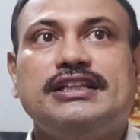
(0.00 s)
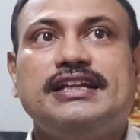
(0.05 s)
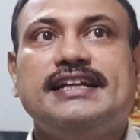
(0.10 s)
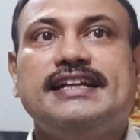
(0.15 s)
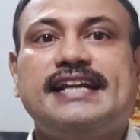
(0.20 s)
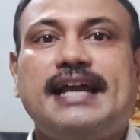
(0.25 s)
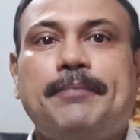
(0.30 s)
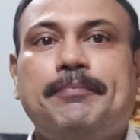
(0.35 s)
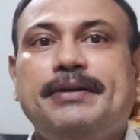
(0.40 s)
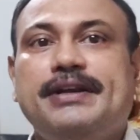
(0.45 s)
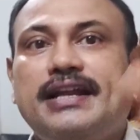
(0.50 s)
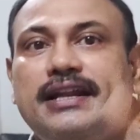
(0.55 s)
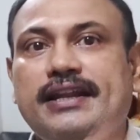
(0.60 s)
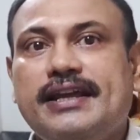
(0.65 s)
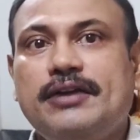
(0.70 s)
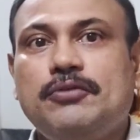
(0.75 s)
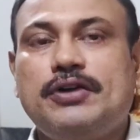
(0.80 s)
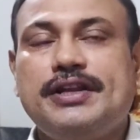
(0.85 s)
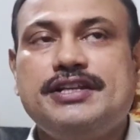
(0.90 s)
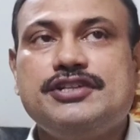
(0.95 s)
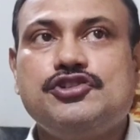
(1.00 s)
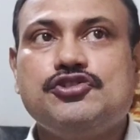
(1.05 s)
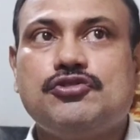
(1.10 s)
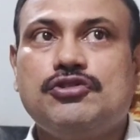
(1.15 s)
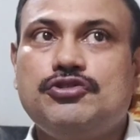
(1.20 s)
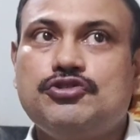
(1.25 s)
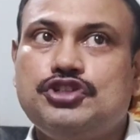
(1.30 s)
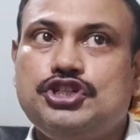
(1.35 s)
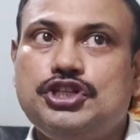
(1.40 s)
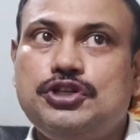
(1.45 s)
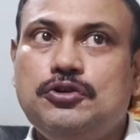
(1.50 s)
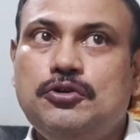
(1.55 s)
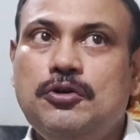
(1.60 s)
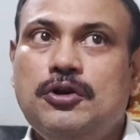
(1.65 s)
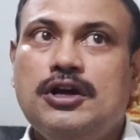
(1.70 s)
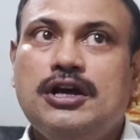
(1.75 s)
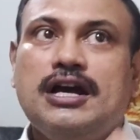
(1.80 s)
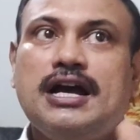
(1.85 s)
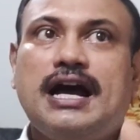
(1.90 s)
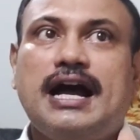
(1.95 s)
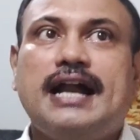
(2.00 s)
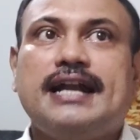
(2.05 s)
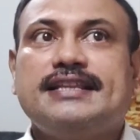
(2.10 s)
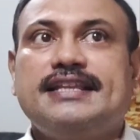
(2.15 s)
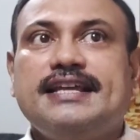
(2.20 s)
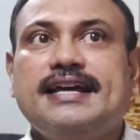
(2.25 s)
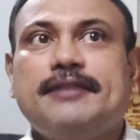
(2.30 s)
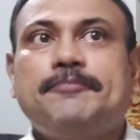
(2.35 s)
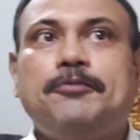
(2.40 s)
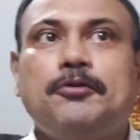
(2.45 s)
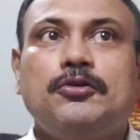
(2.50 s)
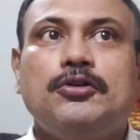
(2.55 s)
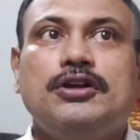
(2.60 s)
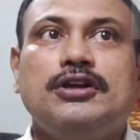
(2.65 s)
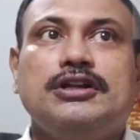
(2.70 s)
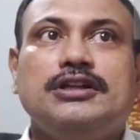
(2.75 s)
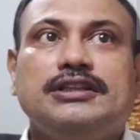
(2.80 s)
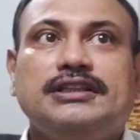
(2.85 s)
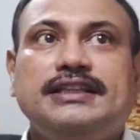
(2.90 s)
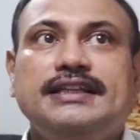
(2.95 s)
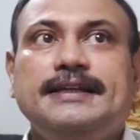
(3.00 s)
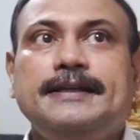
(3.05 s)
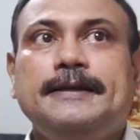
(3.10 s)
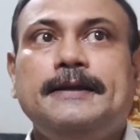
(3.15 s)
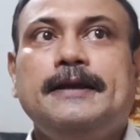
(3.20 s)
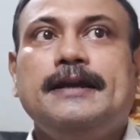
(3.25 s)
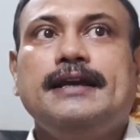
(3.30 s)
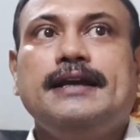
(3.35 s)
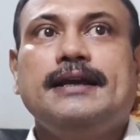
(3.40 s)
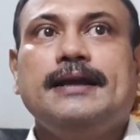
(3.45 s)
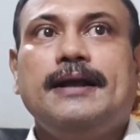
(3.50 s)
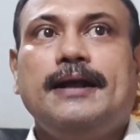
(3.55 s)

Then capital A1 is equal to 0, and therefore the